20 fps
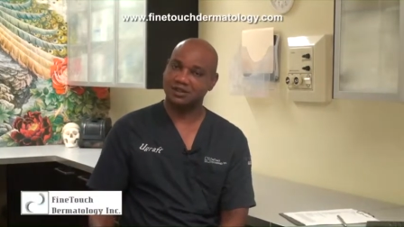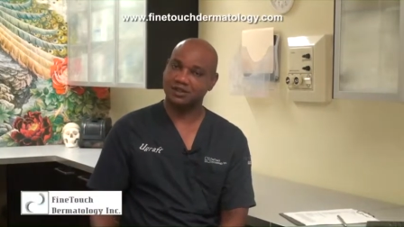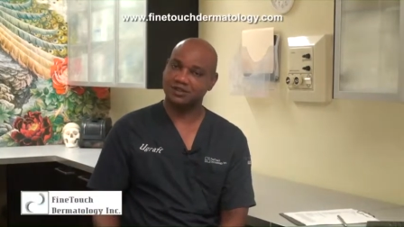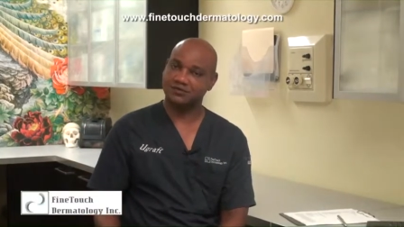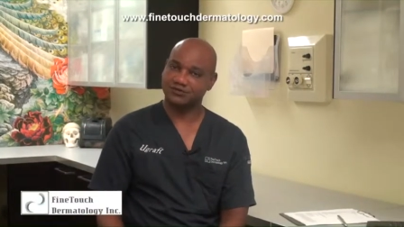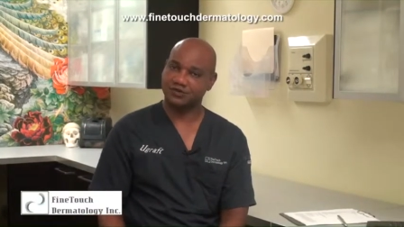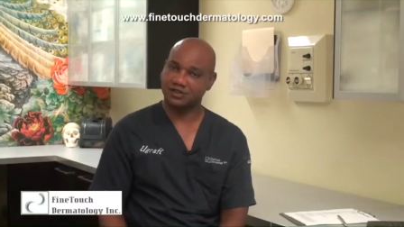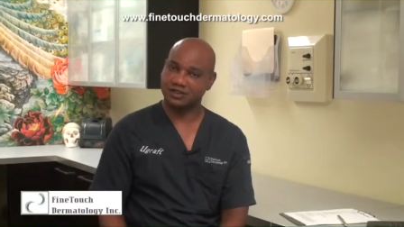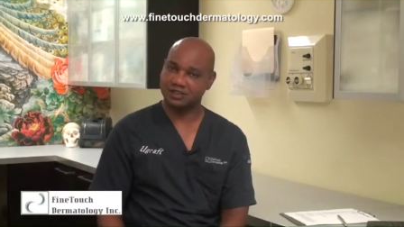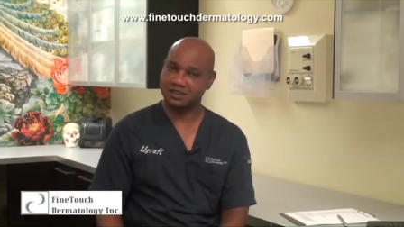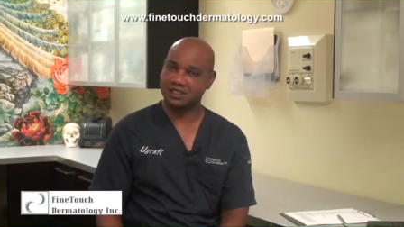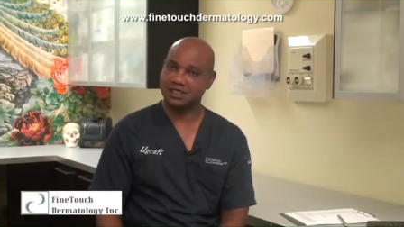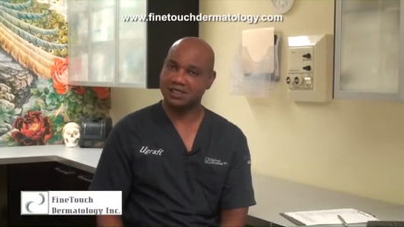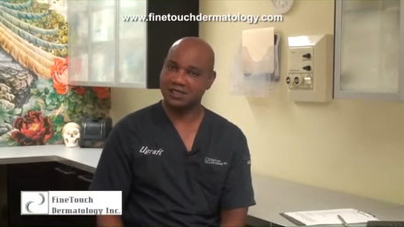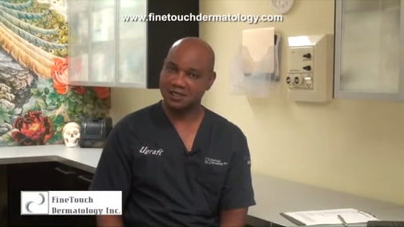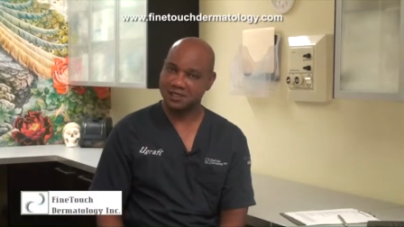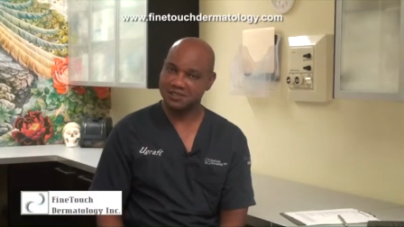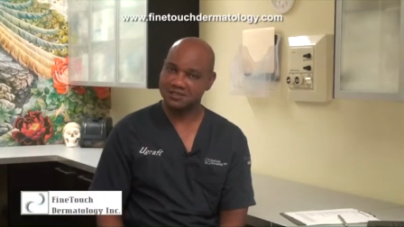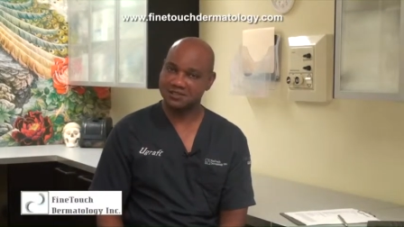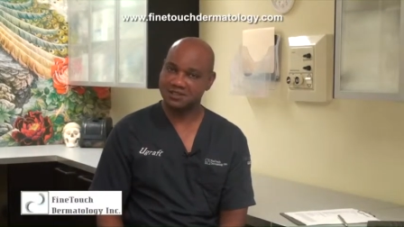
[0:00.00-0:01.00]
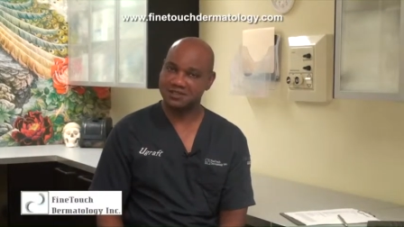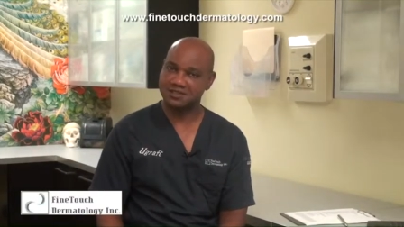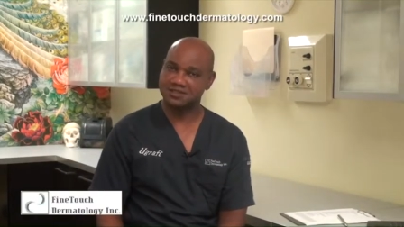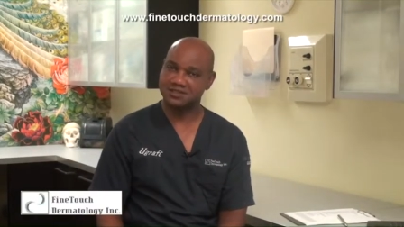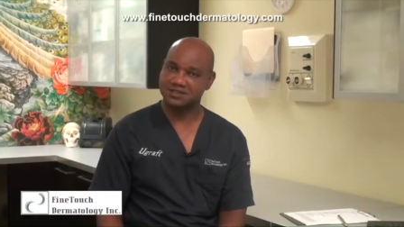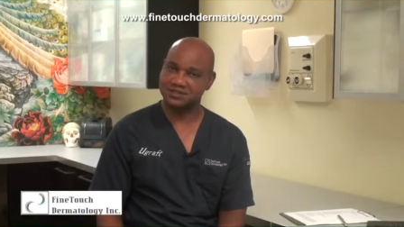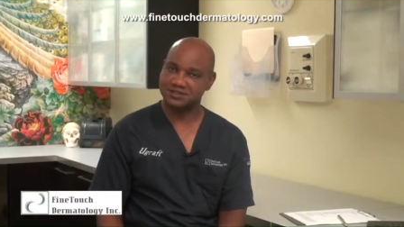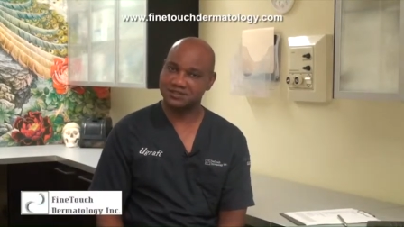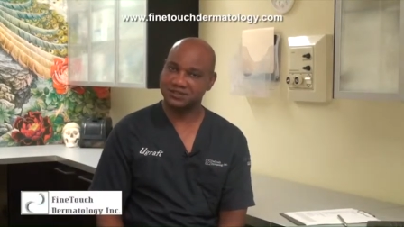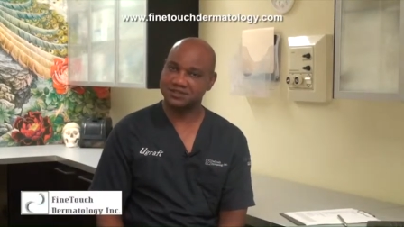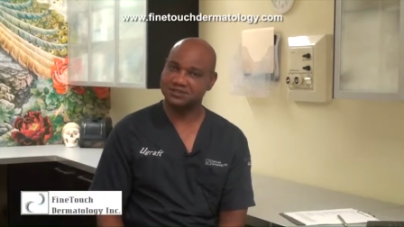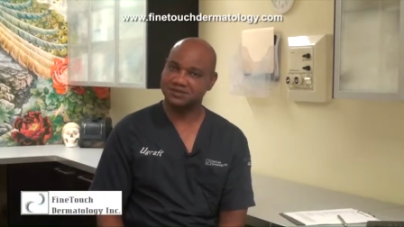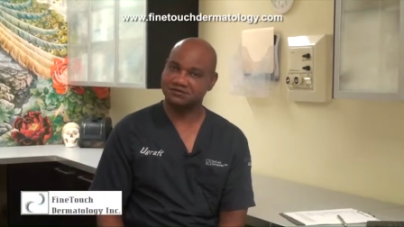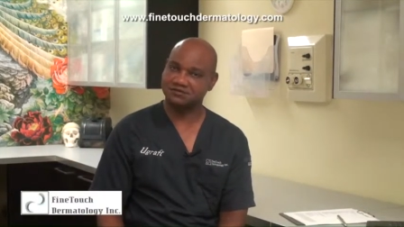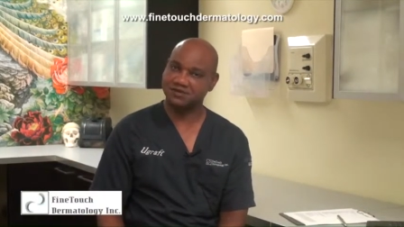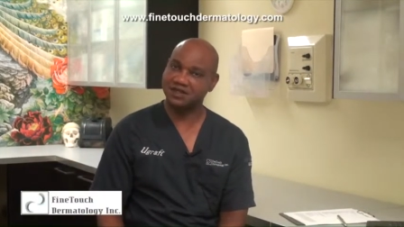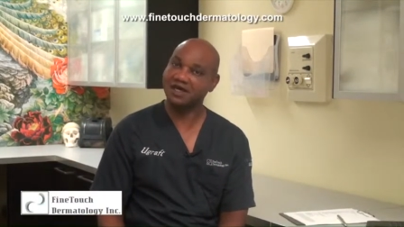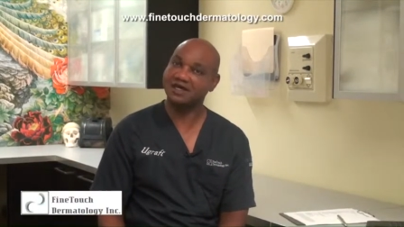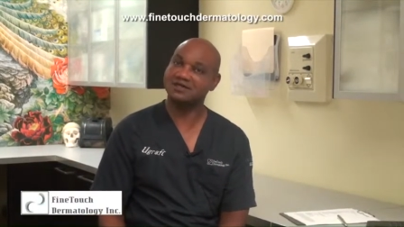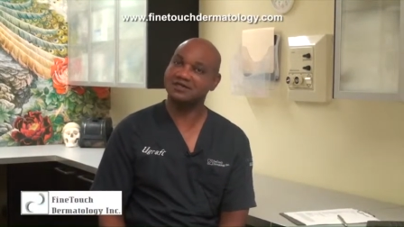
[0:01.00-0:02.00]
revealing their legs as a result
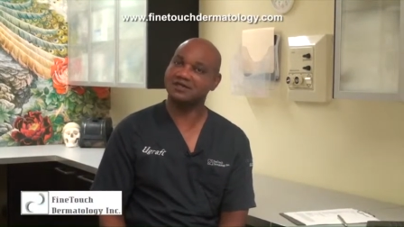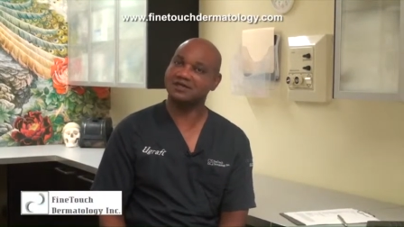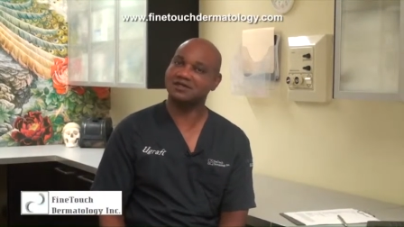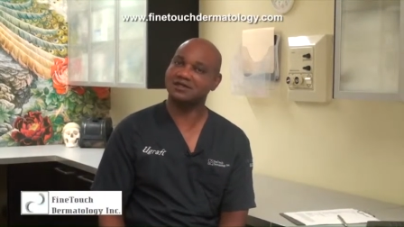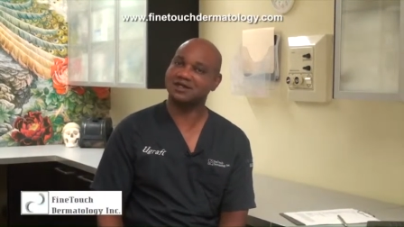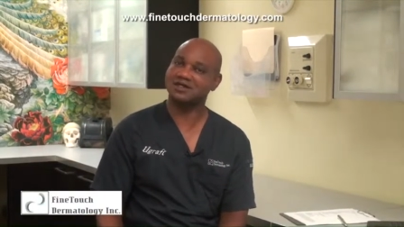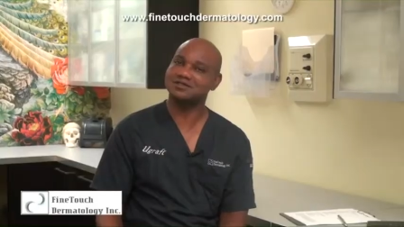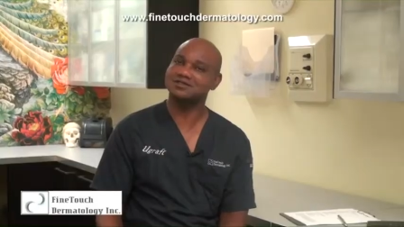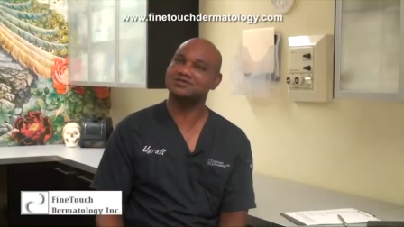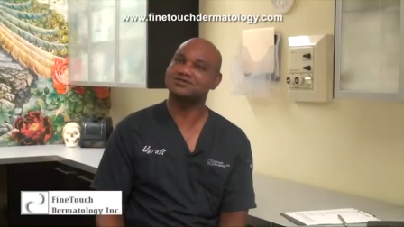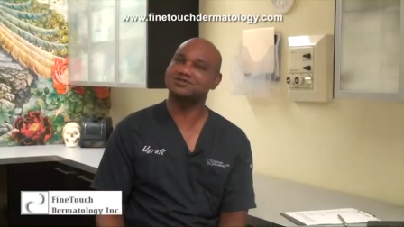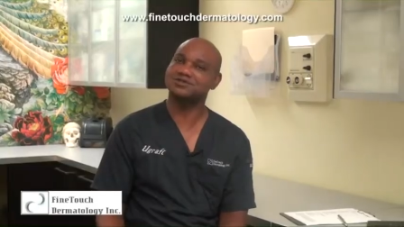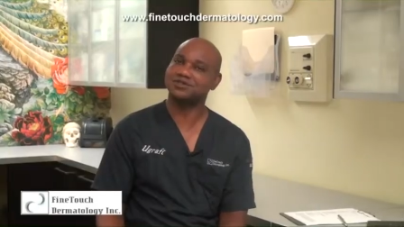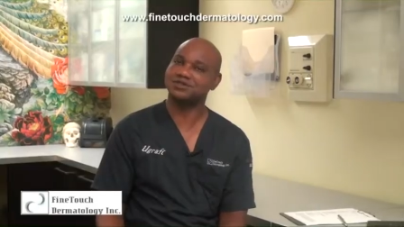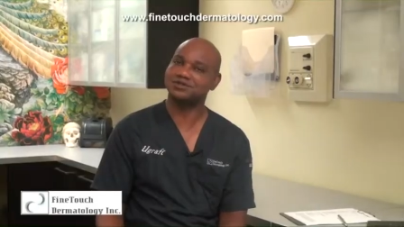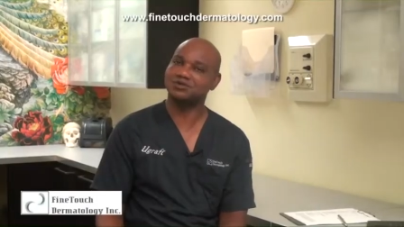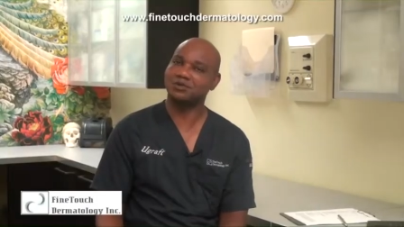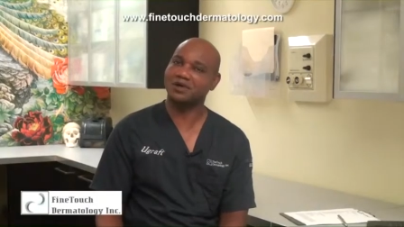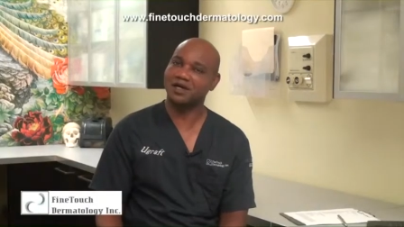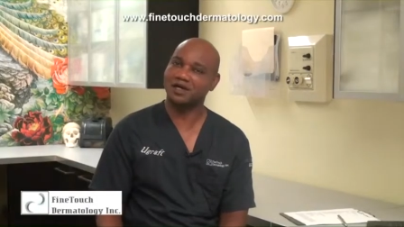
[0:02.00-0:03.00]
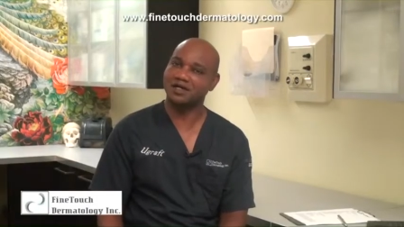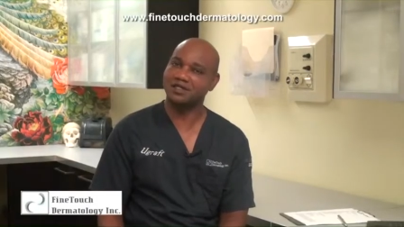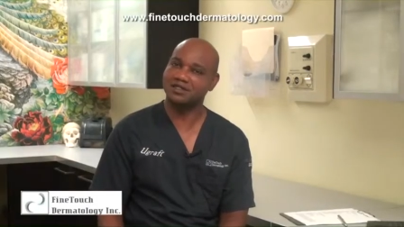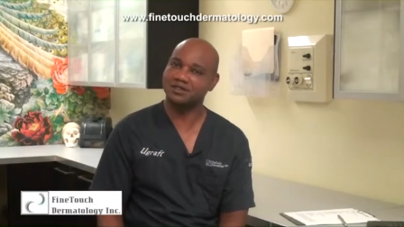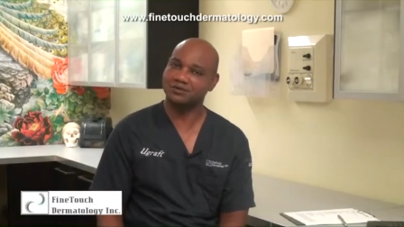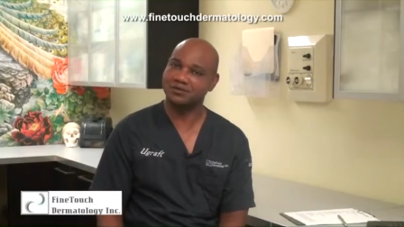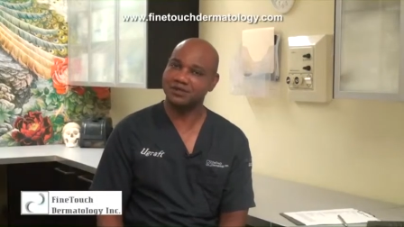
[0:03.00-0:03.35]
of that, and that's usually why they